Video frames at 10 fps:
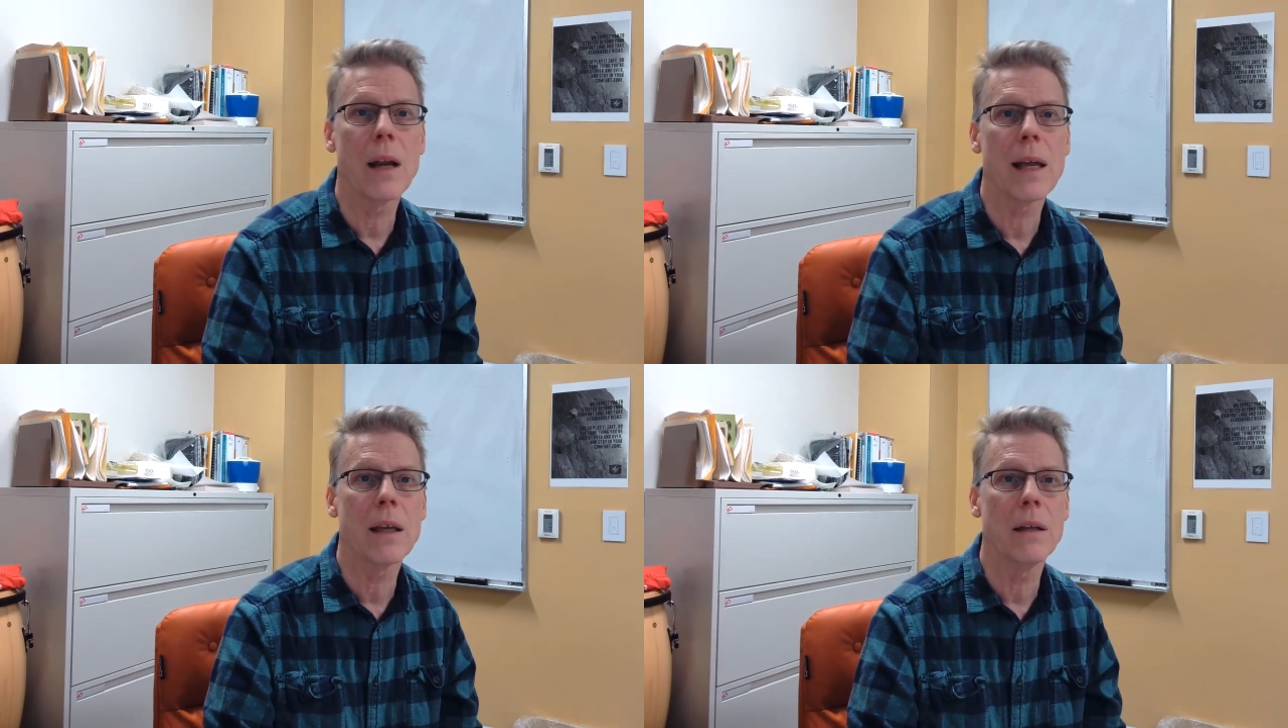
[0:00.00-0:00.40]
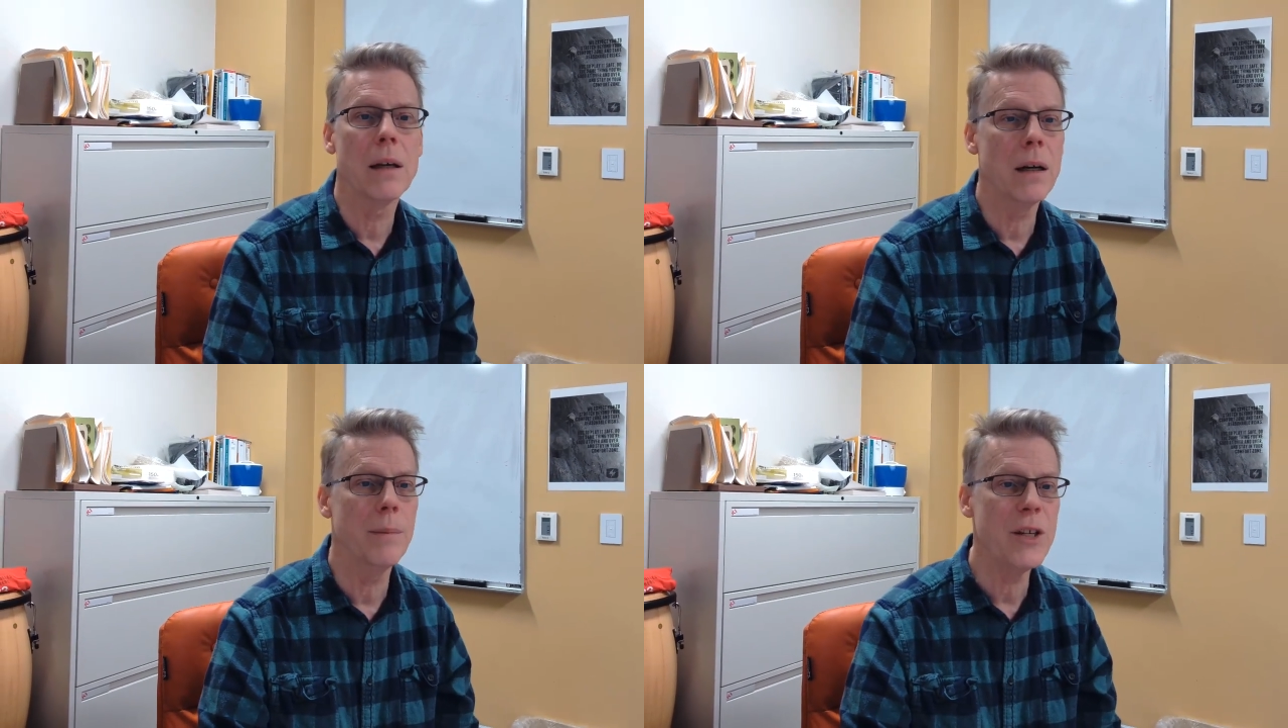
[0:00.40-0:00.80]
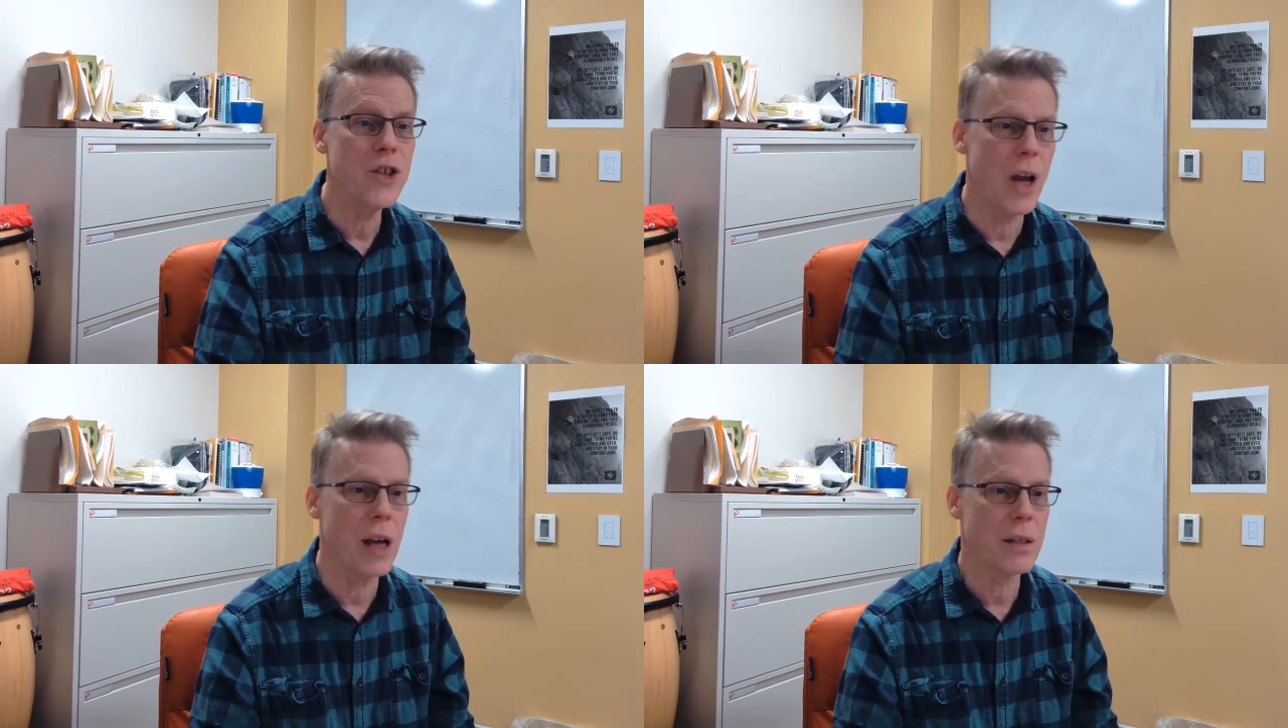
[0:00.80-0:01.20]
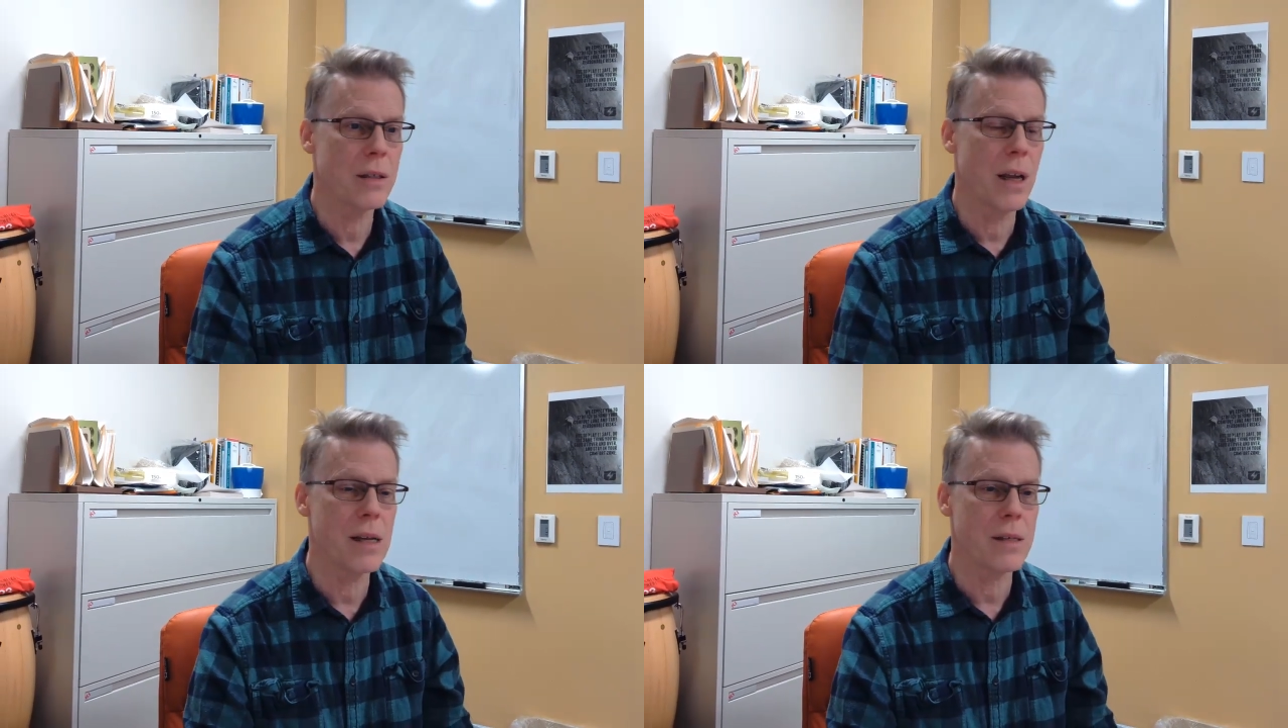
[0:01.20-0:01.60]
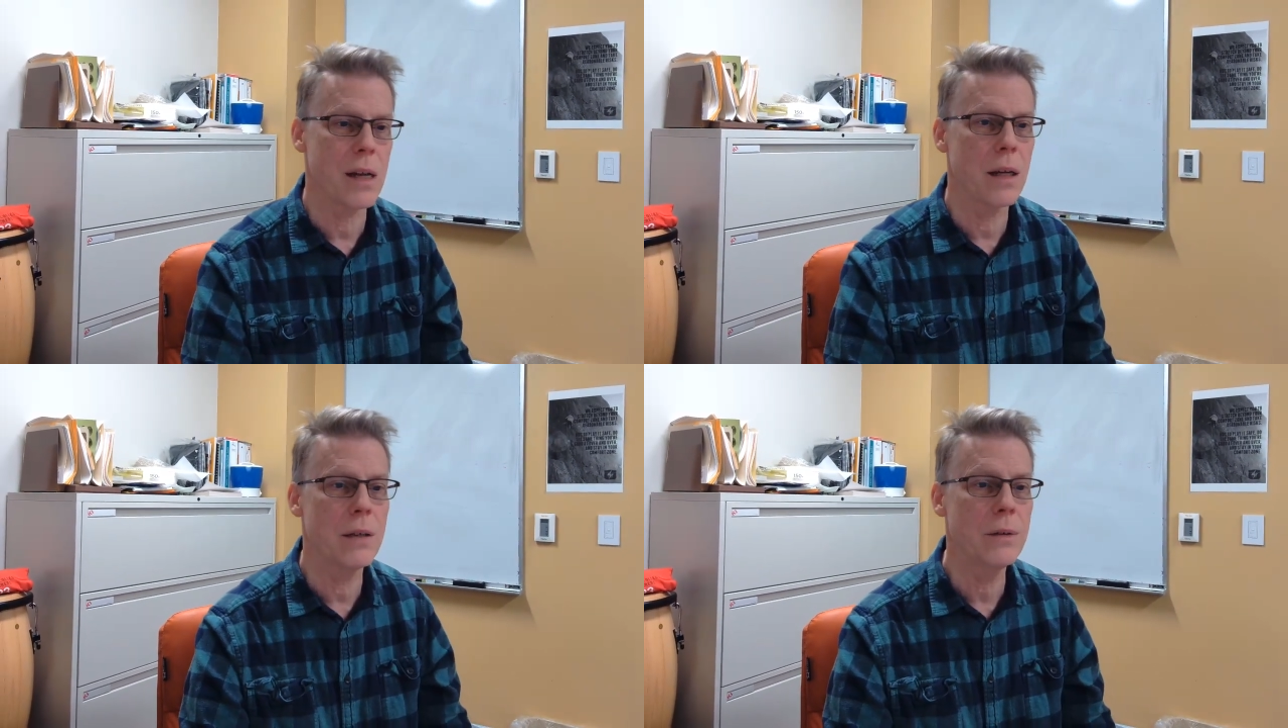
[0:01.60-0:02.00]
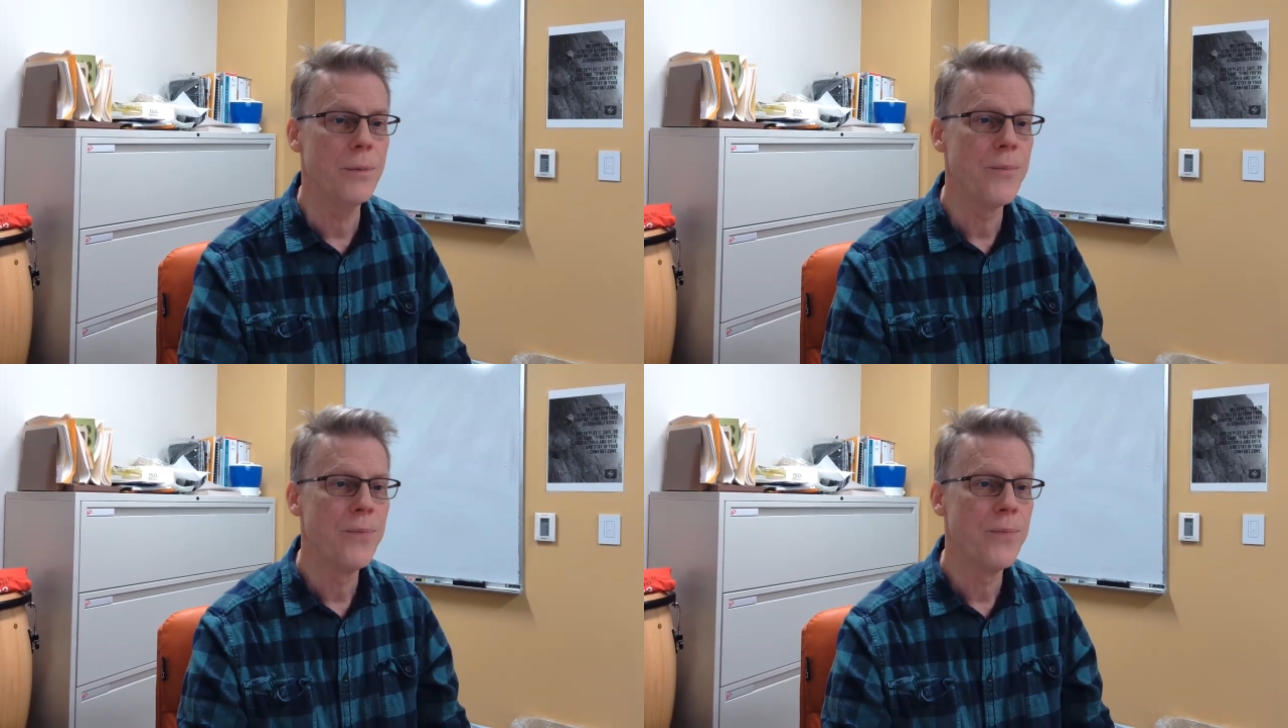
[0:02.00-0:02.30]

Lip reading: can adjust as I go.